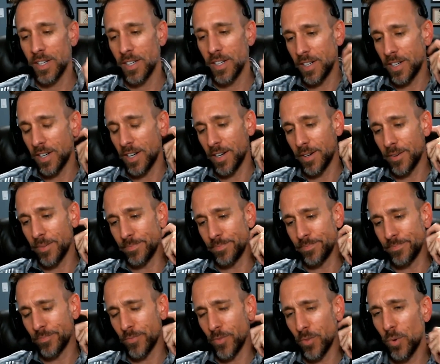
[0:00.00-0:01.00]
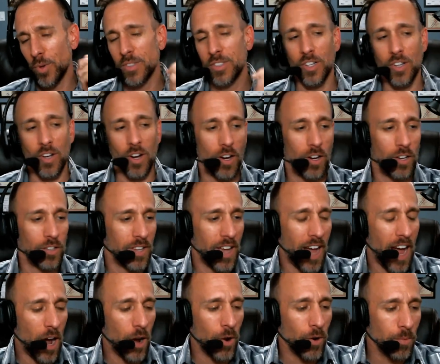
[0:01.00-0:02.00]
What's it called?
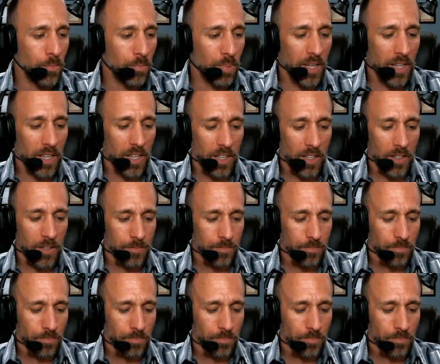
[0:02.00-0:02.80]
How to Be